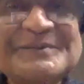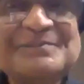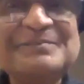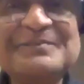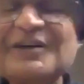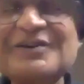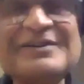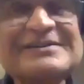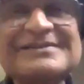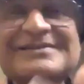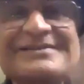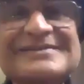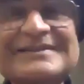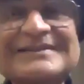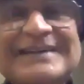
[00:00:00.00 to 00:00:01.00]

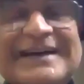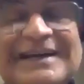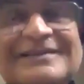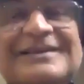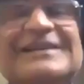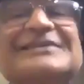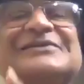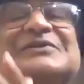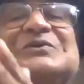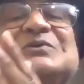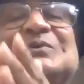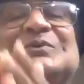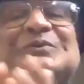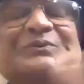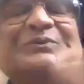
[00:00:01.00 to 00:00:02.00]
Because unless
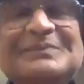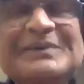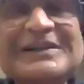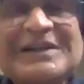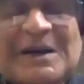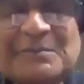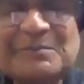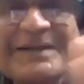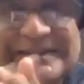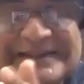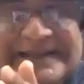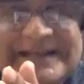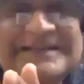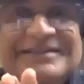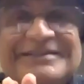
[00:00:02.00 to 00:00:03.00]
you become
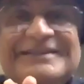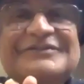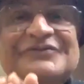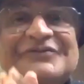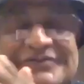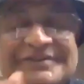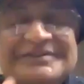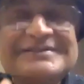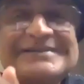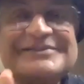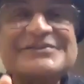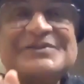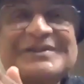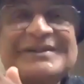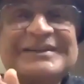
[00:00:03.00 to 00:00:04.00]
connected
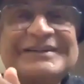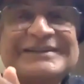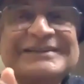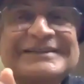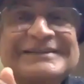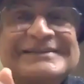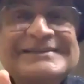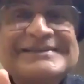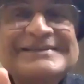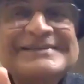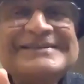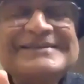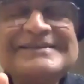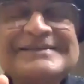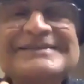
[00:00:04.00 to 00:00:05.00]
first,
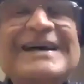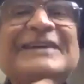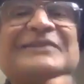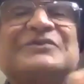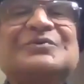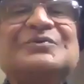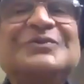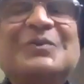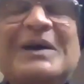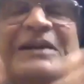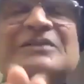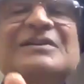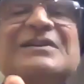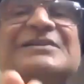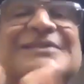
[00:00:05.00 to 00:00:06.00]
that
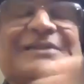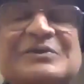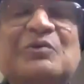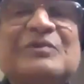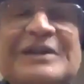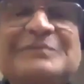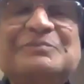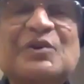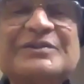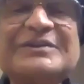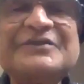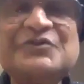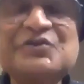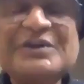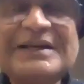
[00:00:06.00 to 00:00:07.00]
oneness is only
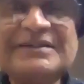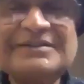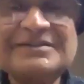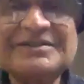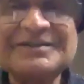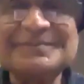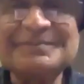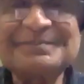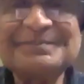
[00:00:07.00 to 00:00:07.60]
potentiality.